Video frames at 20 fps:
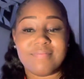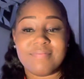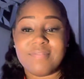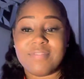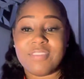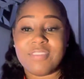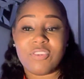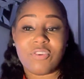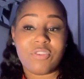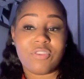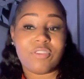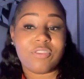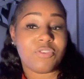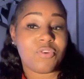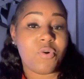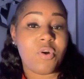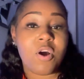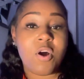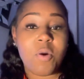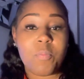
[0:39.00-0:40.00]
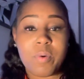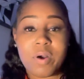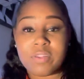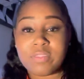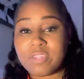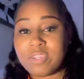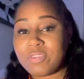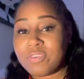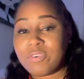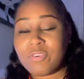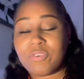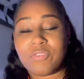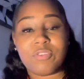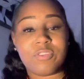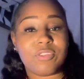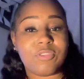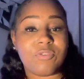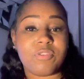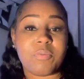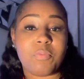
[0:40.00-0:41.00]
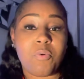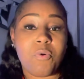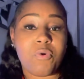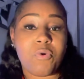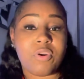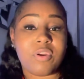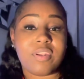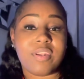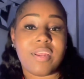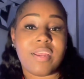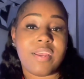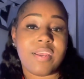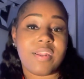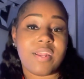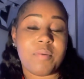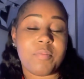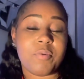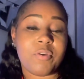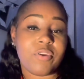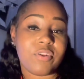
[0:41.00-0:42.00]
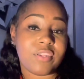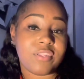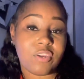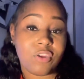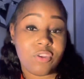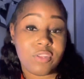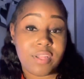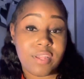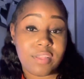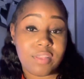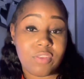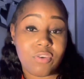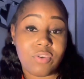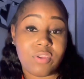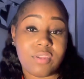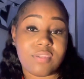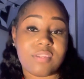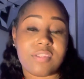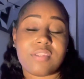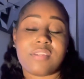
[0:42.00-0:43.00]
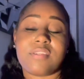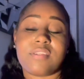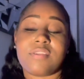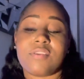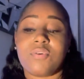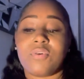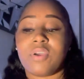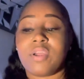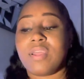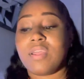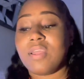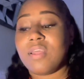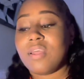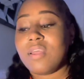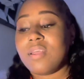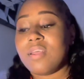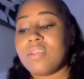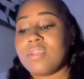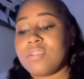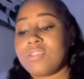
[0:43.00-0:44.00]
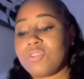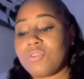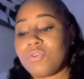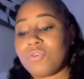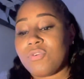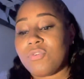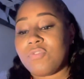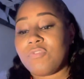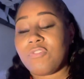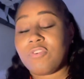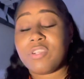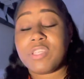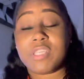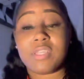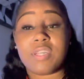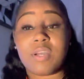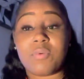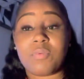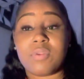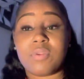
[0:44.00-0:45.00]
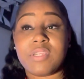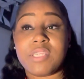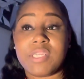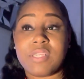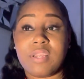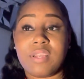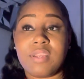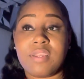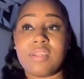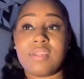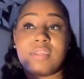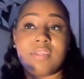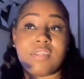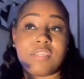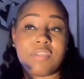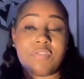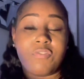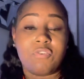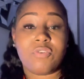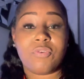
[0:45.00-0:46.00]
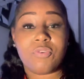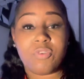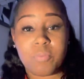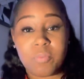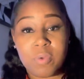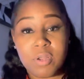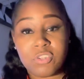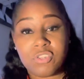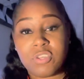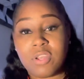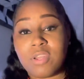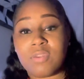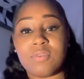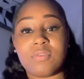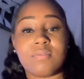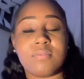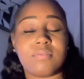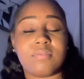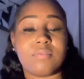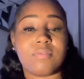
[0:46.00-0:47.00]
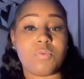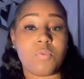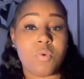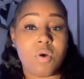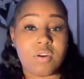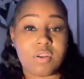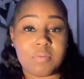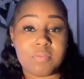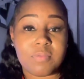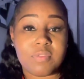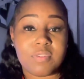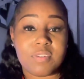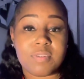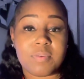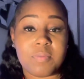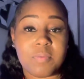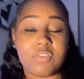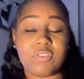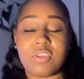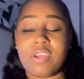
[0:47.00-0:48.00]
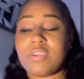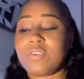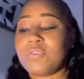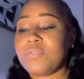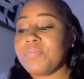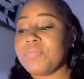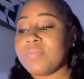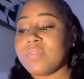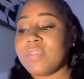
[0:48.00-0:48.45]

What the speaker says: there's no help out there, or there's no support, and I'm here to tell you that there is. Okay, so first thing I want to say is, if you're new to my channel, welcome to my channel.